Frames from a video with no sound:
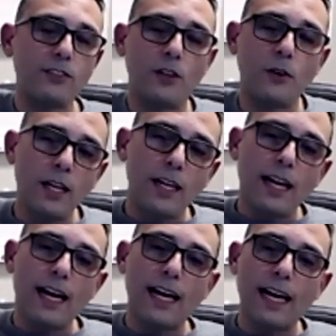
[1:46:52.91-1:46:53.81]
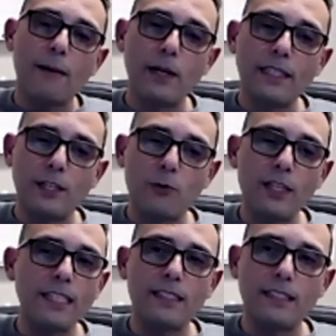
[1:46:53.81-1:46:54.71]
So, uh, but there
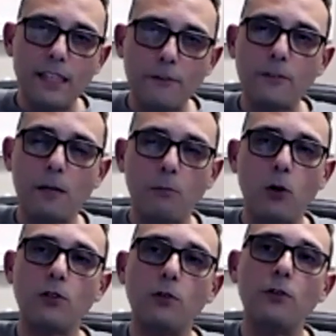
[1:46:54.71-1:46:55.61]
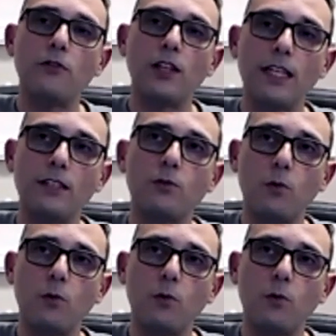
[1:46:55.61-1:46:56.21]
is definitely a multitude of things